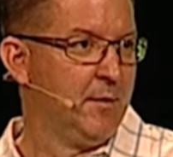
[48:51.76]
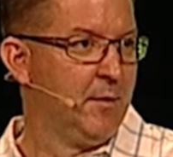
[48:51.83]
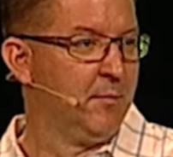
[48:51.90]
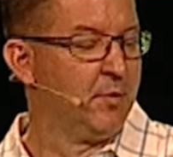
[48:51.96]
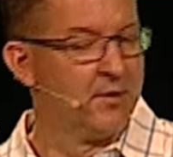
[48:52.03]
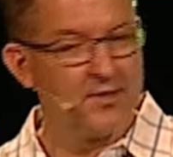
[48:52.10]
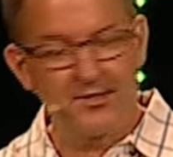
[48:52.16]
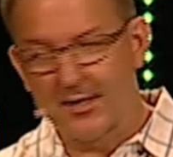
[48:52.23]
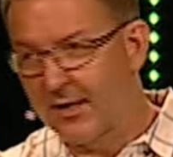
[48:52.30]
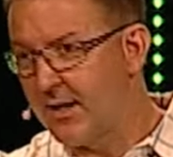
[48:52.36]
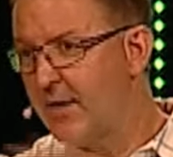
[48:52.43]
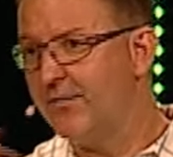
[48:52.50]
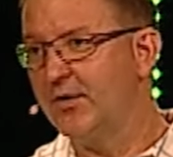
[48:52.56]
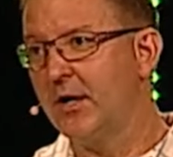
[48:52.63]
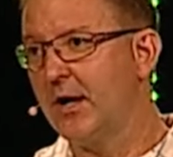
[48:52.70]
But listen, I
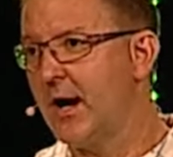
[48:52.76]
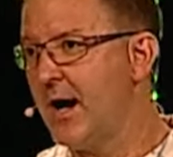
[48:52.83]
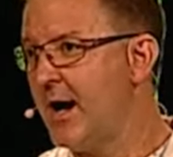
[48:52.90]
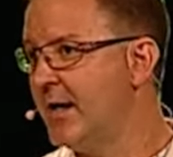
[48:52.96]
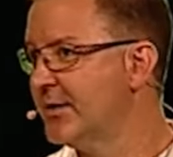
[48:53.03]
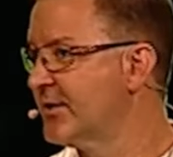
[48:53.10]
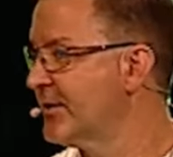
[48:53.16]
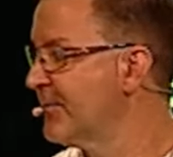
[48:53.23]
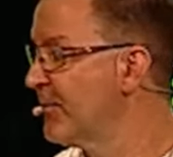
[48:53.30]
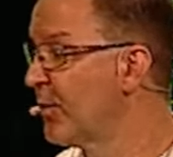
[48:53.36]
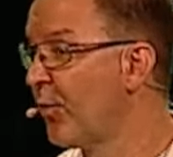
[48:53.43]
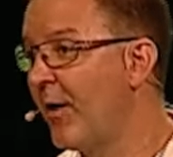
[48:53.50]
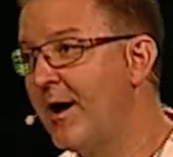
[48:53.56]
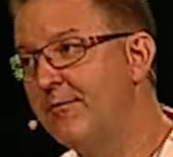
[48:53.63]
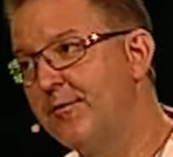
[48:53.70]
love you guys,
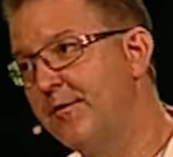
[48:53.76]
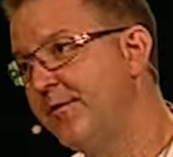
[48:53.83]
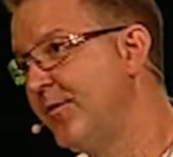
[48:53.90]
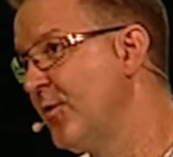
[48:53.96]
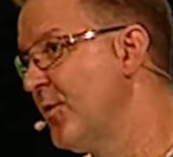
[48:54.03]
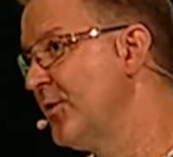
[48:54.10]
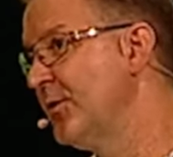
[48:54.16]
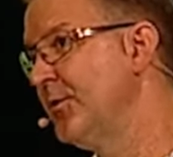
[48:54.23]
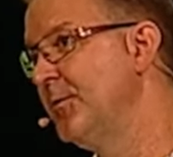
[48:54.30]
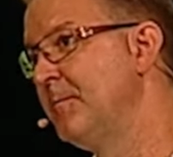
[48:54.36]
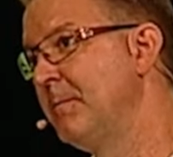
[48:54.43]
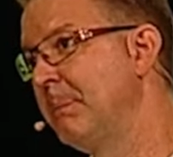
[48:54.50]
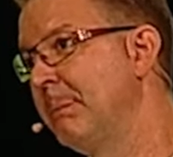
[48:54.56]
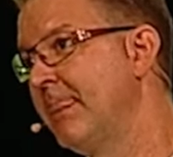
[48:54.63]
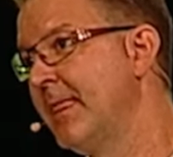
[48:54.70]
grateful for you.
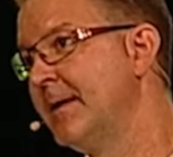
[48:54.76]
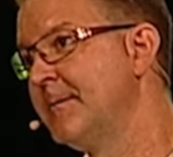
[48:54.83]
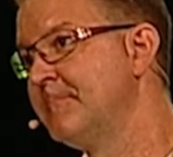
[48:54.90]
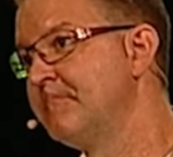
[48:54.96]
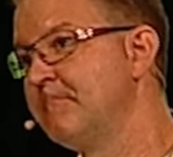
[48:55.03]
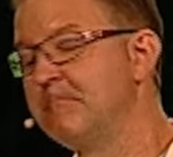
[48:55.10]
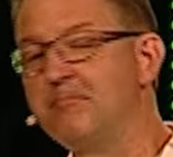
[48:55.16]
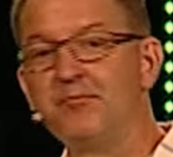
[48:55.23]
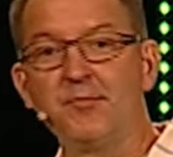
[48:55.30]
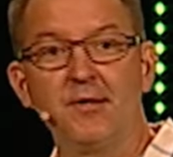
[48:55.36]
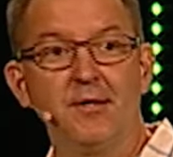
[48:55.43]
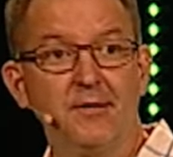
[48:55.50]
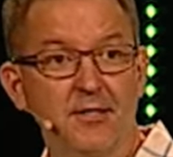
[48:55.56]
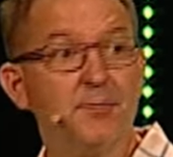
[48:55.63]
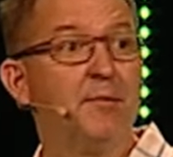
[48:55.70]

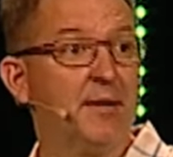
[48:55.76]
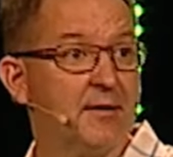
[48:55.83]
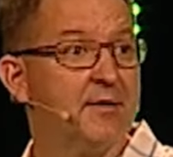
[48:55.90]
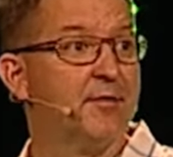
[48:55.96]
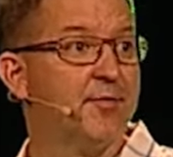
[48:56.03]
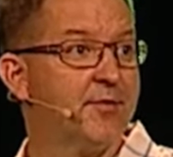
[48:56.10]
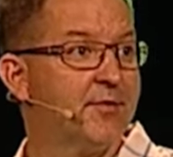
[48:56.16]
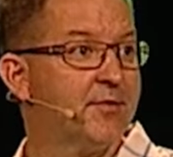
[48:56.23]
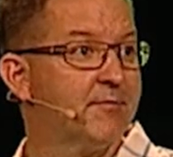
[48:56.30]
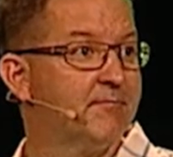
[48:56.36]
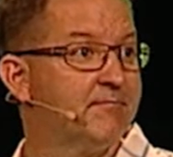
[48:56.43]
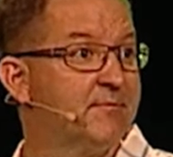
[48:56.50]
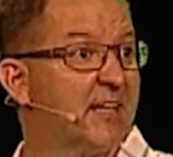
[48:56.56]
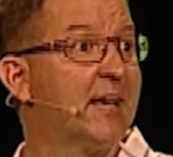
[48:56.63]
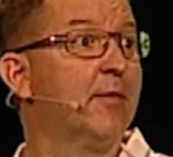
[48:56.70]
Let's make a difference
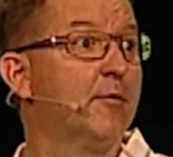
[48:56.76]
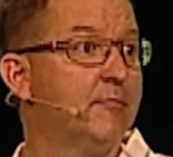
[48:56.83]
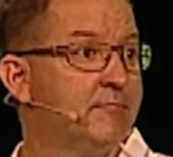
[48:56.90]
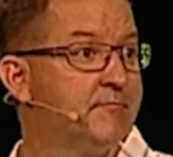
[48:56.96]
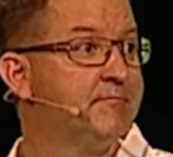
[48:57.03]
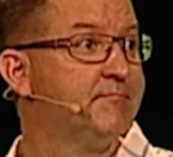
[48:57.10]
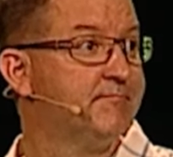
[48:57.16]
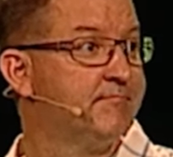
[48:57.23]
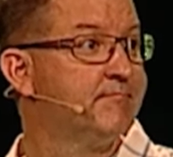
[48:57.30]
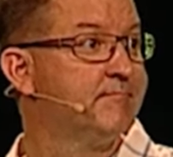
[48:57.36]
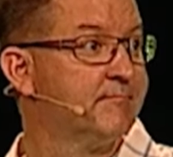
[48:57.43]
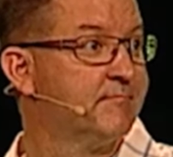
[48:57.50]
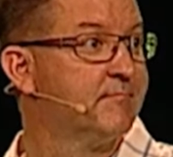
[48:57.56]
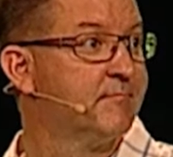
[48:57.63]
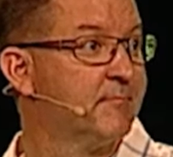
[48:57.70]
together.
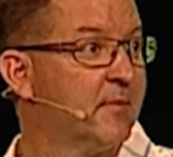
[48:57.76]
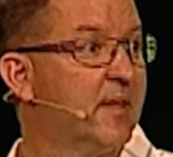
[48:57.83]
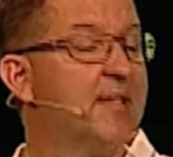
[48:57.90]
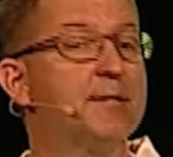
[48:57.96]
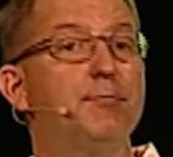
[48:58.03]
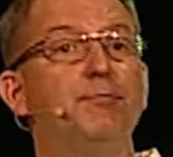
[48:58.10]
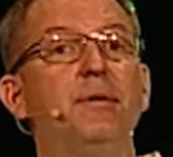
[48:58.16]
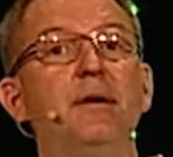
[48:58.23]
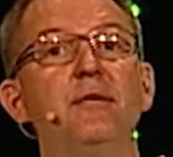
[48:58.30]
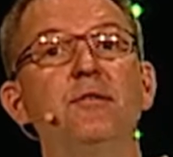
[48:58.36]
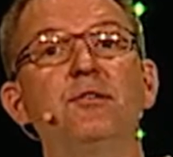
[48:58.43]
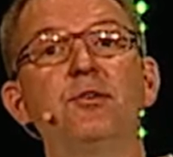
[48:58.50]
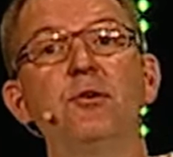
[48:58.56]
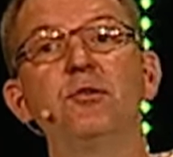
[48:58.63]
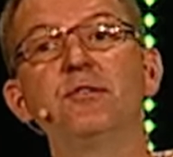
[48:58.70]
Let's be
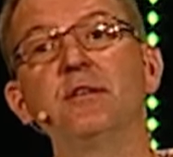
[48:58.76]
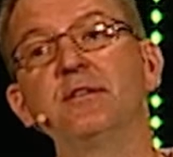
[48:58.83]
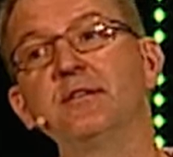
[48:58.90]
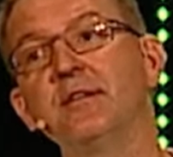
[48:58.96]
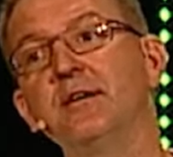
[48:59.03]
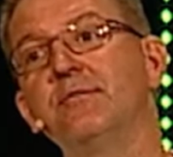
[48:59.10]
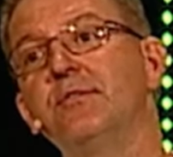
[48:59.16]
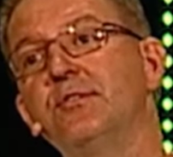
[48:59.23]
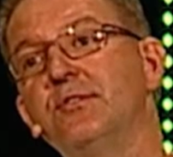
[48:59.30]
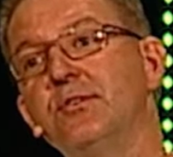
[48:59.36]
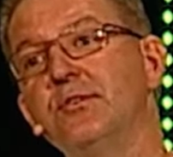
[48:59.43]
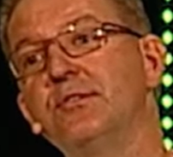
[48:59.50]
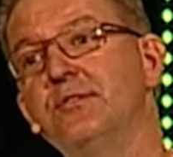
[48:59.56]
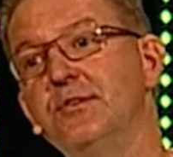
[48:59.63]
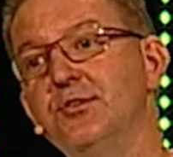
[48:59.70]
the church. Let's love the
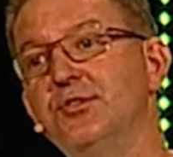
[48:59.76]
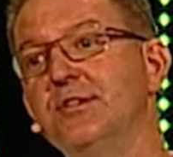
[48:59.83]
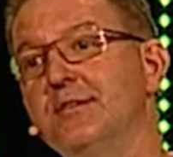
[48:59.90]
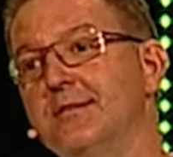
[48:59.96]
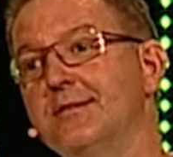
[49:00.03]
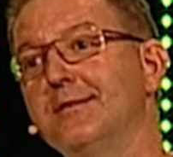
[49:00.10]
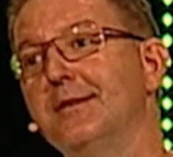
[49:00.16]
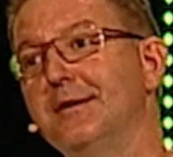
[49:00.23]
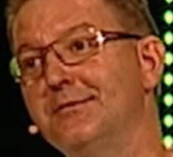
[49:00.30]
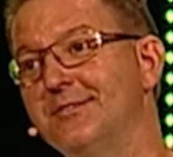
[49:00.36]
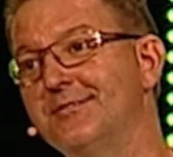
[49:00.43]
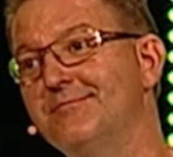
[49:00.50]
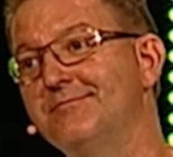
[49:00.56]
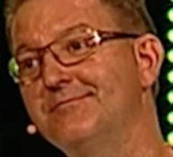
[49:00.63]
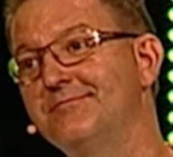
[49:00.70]
church that Jesus loves.